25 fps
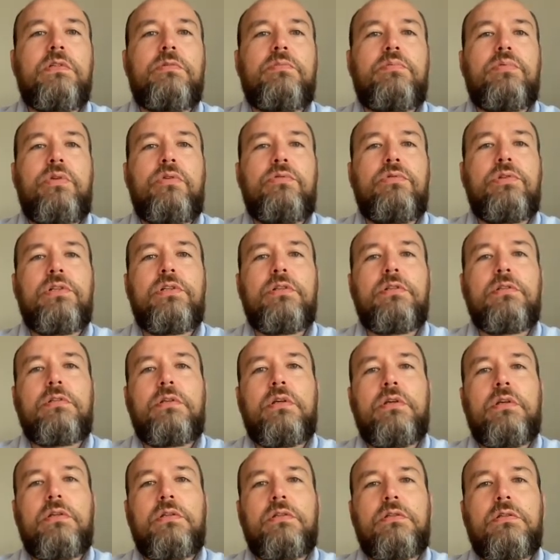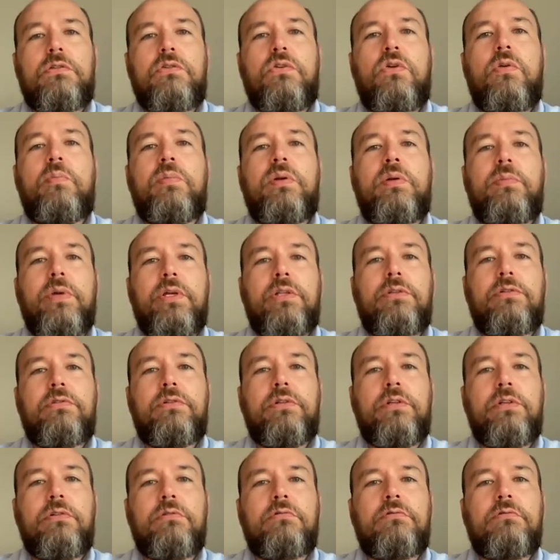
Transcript: approaches as complementary